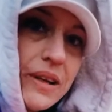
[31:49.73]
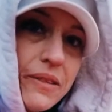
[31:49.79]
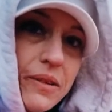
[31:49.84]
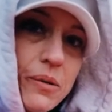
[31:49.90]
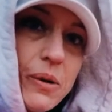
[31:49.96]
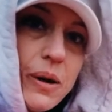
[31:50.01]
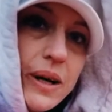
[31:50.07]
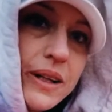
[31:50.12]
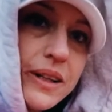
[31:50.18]

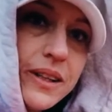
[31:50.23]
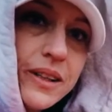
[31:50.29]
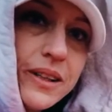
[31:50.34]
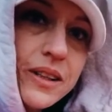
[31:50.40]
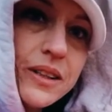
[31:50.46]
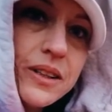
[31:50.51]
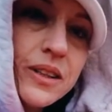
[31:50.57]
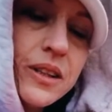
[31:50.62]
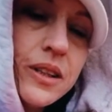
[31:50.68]
everyone.
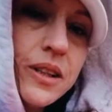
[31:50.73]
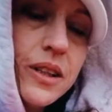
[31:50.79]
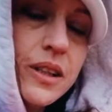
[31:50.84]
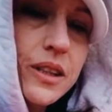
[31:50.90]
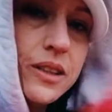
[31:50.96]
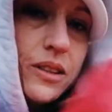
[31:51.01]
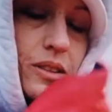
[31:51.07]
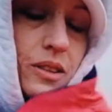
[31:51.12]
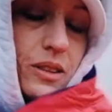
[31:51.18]

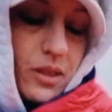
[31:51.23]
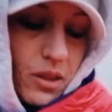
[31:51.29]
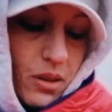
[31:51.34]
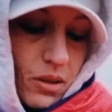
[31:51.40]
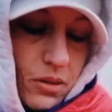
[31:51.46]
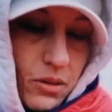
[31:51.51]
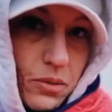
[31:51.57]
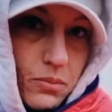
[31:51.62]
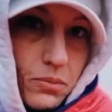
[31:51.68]
It's
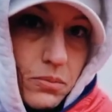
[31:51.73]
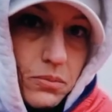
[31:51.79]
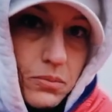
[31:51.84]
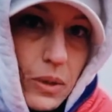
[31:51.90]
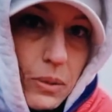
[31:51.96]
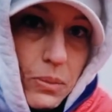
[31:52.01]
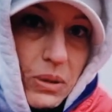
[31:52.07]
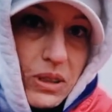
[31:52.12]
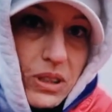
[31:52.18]

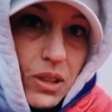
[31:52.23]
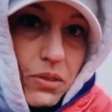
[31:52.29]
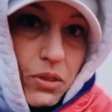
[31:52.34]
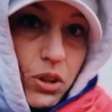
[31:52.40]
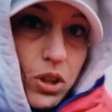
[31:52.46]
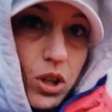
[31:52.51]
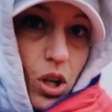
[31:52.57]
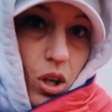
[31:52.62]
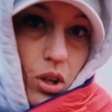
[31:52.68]
maybe seven
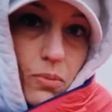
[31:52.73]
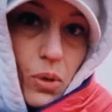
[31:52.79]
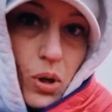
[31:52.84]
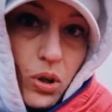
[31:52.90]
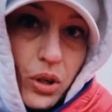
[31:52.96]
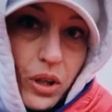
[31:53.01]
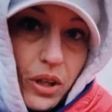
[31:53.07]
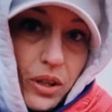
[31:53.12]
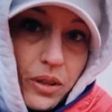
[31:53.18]
o'clock
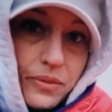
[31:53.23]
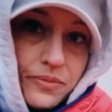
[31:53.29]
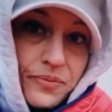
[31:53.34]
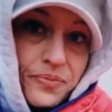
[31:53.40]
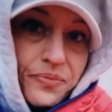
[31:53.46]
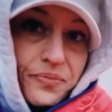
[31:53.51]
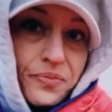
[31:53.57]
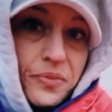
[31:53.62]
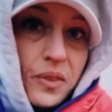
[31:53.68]
morning.
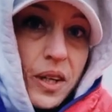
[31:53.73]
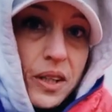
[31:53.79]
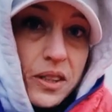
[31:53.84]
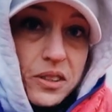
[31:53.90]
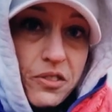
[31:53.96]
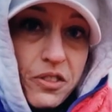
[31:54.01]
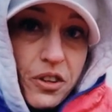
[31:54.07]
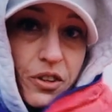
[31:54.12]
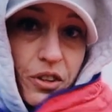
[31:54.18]
It's
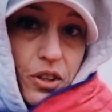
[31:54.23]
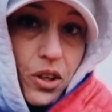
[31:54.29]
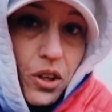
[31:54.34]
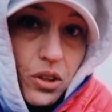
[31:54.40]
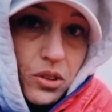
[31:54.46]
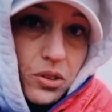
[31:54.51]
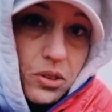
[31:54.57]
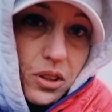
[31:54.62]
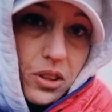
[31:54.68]
very
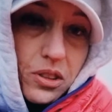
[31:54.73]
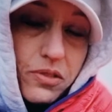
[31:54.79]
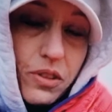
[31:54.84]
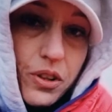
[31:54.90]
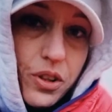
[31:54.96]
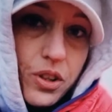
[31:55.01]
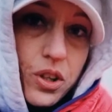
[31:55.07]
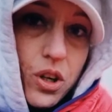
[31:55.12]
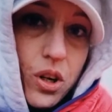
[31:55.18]
cold. It's
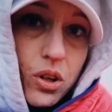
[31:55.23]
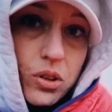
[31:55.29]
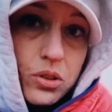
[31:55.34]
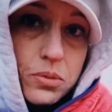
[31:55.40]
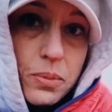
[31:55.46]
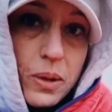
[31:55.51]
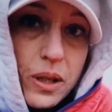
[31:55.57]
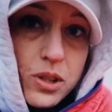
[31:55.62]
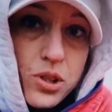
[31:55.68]
very
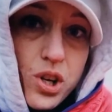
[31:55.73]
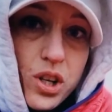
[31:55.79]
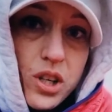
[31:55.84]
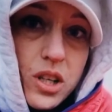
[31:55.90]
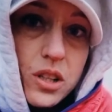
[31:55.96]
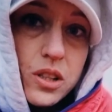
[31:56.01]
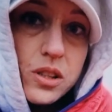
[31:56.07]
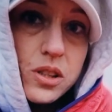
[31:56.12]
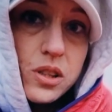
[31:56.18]
cold. My
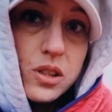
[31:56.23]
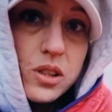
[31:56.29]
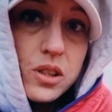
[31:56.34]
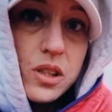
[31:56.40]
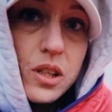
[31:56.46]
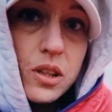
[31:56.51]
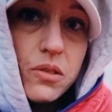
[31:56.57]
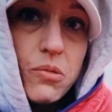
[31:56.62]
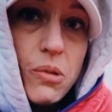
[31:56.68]
jacket is
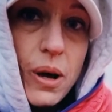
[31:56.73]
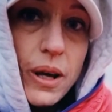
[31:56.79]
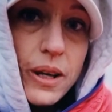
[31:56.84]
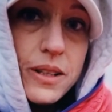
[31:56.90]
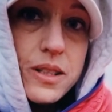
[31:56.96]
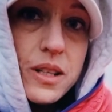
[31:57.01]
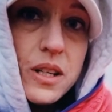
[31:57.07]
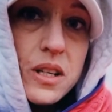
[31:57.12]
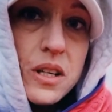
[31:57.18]
still
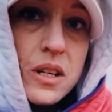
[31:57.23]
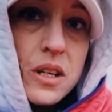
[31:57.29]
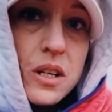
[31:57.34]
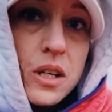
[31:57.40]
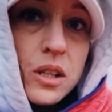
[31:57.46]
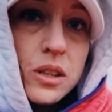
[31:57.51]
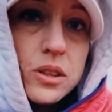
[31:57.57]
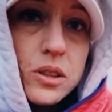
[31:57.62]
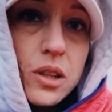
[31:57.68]
wet,
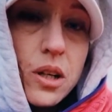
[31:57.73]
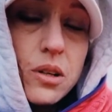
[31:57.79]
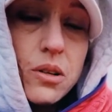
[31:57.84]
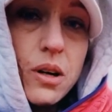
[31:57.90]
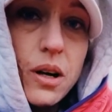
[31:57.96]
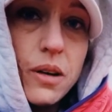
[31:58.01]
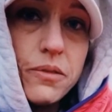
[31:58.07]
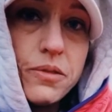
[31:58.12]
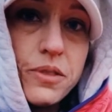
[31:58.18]
so
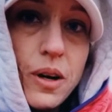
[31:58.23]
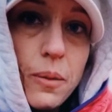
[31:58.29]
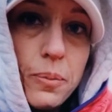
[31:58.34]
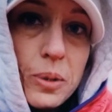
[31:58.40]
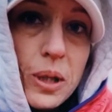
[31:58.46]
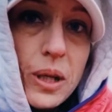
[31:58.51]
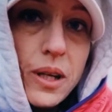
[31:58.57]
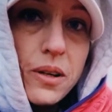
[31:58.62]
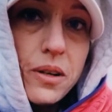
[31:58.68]
I'm wrapped
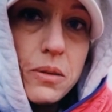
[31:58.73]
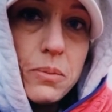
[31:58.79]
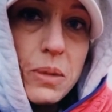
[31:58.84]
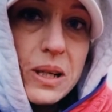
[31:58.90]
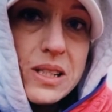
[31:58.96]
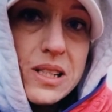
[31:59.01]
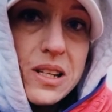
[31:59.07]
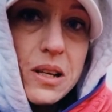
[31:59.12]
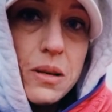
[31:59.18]
here in my
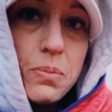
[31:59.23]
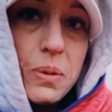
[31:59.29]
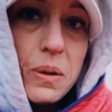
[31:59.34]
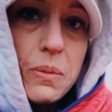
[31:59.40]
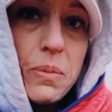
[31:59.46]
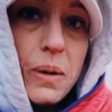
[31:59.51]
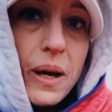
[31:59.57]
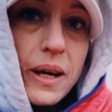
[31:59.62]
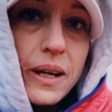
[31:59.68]

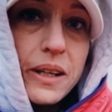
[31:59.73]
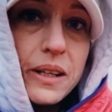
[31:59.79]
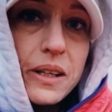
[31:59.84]
sleeping bag.